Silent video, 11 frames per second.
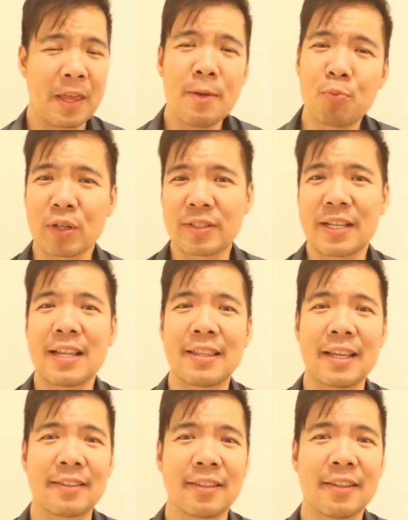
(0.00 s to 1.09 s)

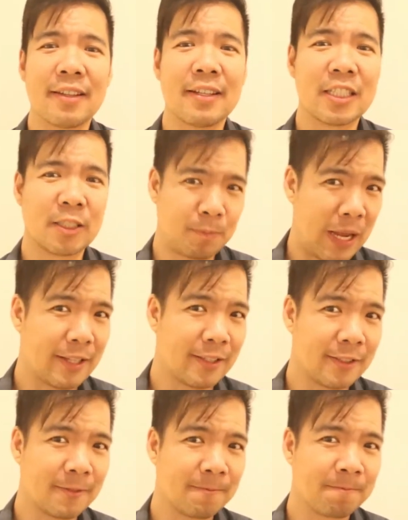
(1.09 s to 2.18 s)
unprecedented
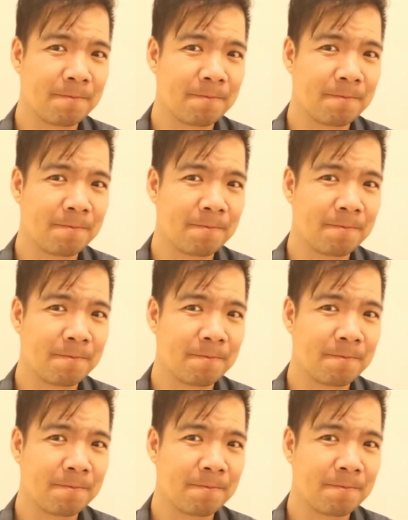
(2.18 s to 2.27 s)
pace,